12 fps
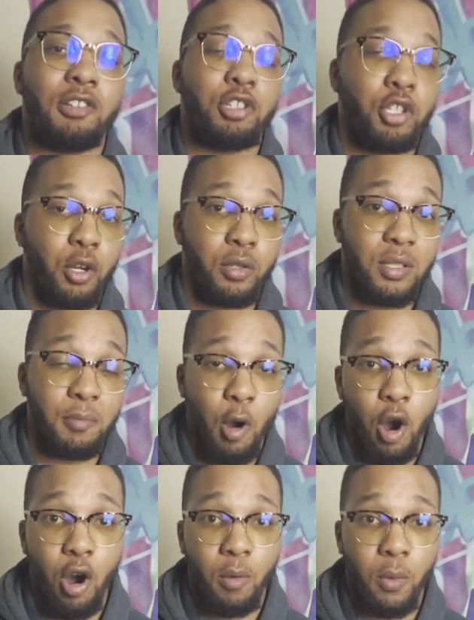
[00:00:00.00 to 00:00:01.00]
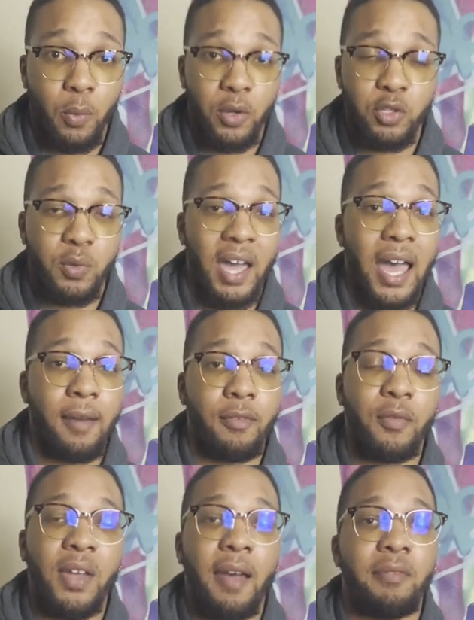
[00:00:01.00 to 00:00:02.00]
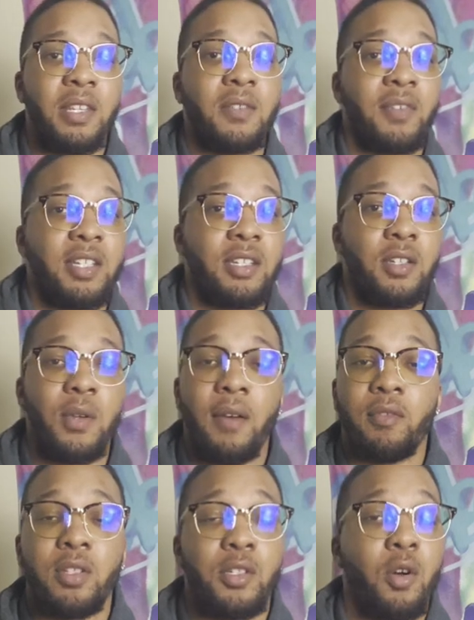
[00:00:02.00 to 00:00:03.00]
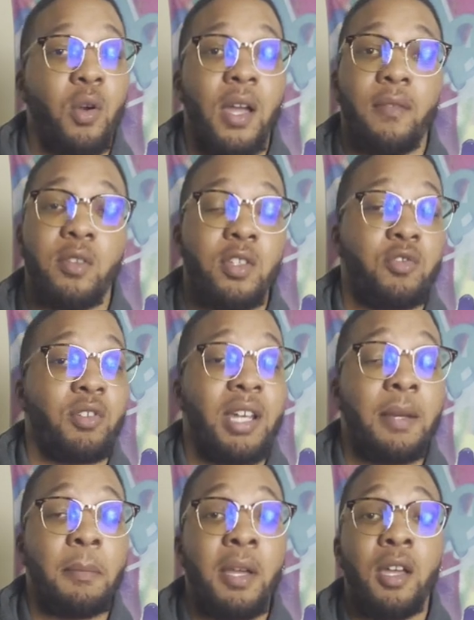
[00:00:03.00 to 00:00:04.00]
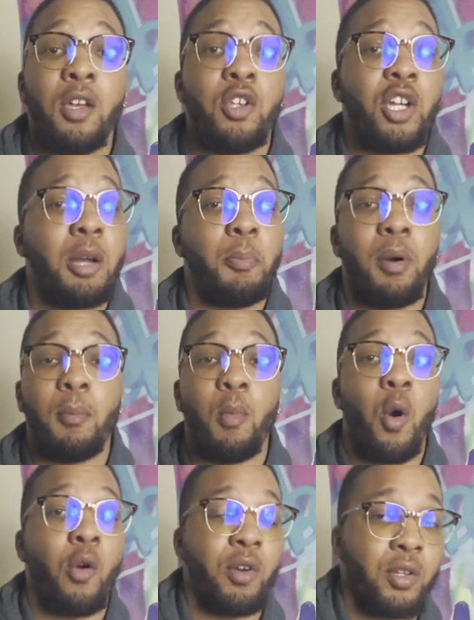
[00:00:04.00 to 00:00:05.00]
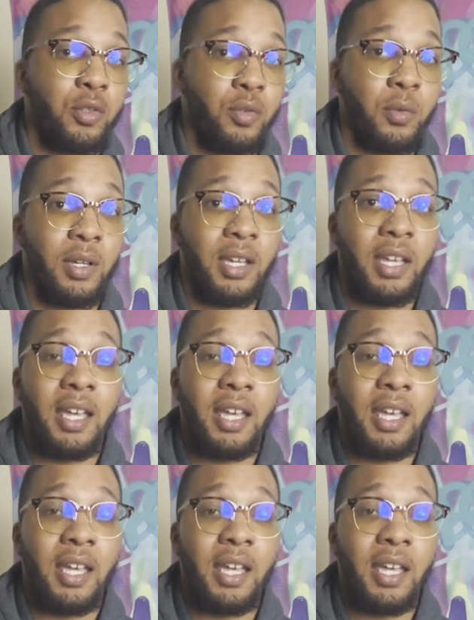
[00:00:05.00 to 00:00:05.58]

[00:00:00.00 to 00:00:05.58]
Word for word: to start small with what you have. If you have this vision, you have this goal, you have this dream, you can put more into it.